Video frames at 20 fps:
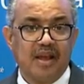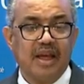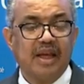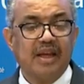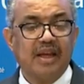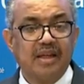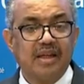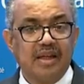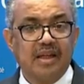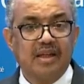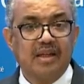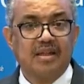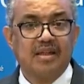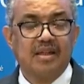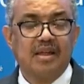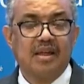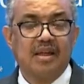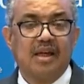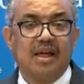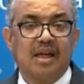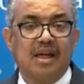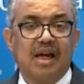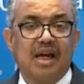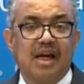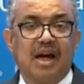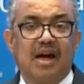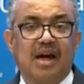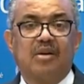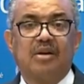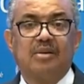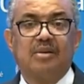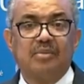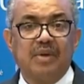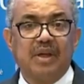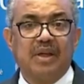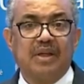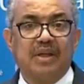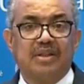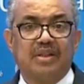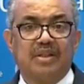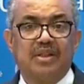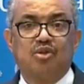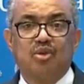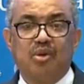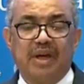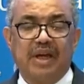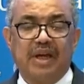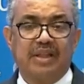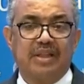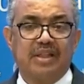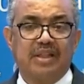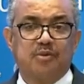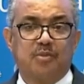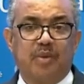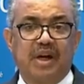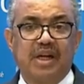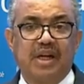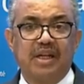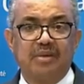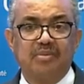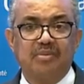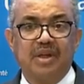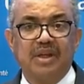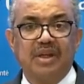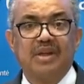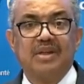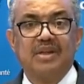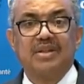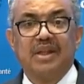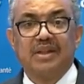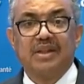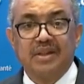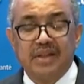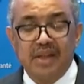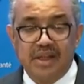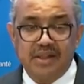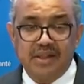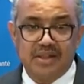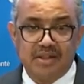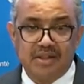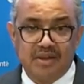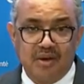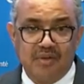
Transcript: Indeed, our ability to end this pandemic is a test